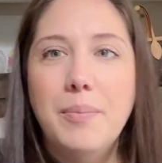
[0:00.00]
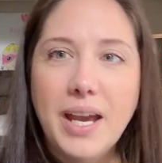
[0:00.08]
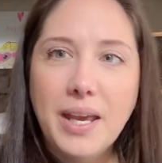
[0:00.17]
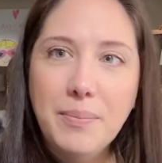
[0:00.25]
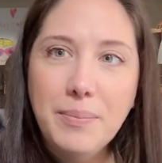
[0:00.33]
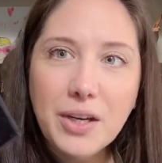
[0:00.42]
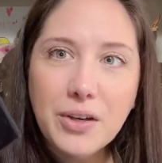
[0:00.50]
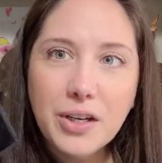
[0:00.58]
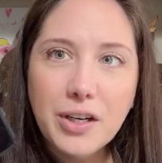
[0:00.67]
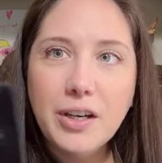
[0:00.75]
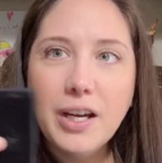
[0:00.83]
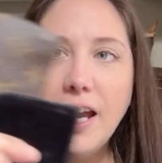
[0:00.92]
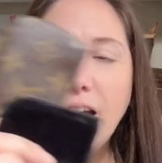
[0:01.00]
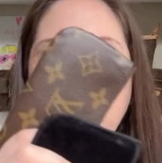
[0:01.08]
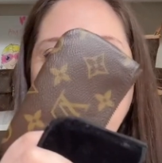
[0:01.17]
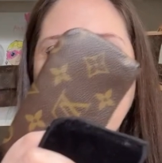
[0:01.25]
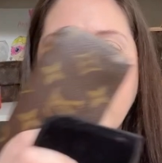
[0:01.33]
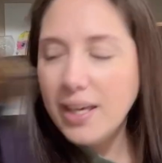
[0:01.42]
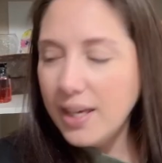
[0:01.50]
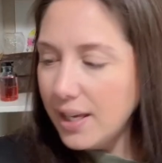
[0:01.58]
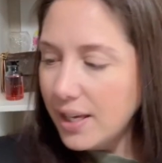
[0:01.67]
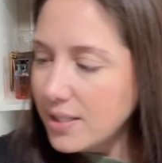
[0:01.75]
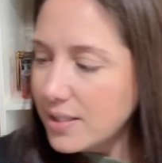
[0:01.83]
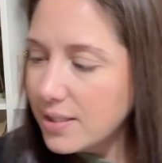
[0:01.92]
my mirror and my
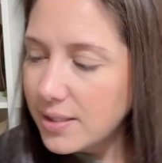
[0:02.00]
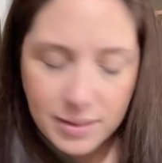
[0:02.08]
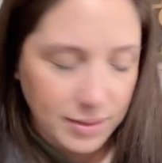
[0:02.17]
keys